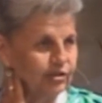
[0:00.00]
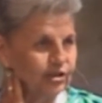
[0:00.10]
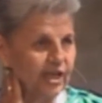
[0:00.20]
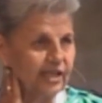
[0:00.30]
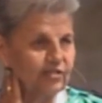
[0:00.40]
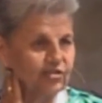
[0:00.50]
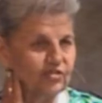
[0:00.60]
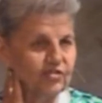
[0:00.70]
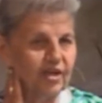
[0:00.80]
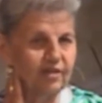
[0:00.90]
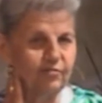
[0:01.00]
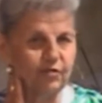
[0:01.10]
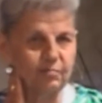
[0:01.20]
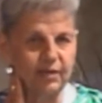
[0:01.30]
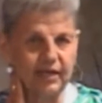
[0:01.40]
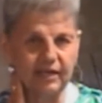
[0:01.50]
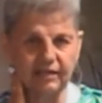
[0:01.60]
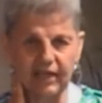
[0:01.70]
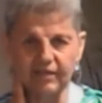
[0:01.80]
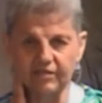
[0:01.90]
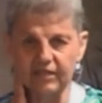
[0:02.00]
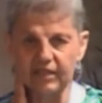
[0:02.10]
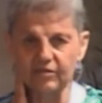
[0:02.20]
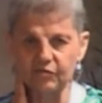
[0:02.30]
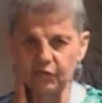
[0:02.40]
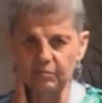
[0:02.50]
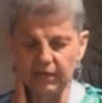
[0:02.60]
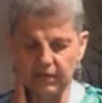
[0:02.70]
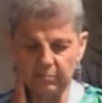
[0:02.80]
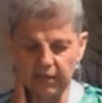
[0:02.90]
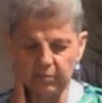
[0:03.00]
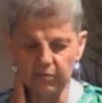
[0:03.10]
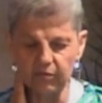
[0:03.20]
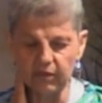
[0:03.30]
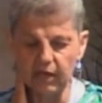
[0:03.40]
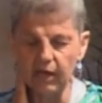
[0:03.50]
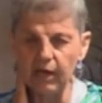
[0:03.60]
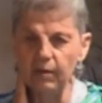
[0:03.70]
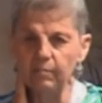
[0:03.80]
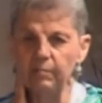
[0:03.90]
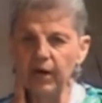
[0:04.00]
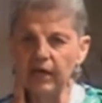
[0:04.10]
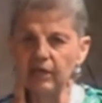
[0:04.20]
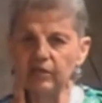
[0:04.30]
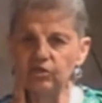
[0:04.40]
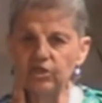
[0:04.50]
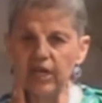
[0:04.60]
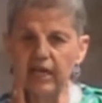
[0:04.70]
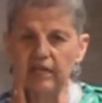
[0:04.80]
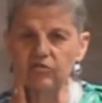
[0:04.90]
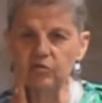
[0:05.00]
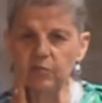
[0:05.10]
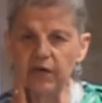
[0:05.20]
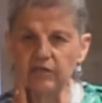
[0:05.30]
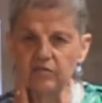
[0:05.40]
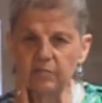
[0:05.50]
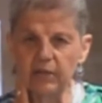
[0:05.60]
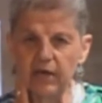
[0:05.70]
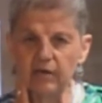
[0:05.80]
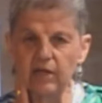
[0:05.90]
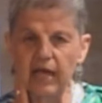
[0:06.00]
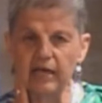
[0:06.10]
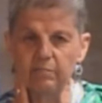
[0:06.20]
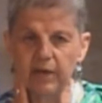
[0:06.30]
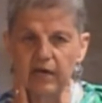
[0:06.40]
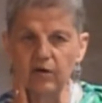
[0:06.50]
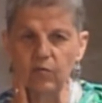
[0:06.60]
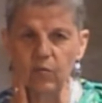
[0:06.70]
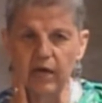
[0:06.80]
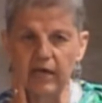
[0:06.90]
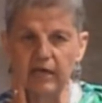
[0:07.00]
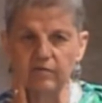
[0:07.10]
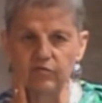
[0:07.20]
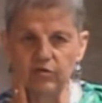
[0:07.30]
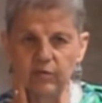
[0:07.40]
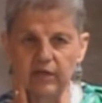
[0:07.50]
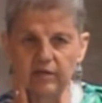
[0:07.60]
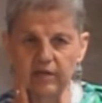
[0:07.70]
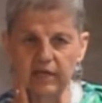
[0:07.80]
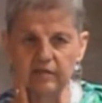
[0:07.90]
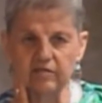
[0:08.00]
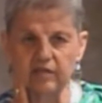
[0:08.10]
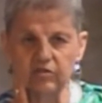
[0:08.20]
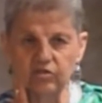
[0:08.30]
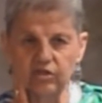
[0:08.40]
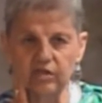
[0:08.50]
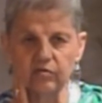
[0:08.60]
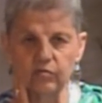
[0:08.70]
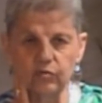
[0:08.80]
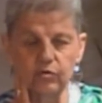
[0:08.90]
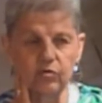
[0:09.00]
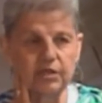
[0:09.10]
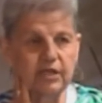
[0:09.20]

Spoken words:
Change is tough for me, as it is for many people. But change brings about a better way of doing things as a general rule.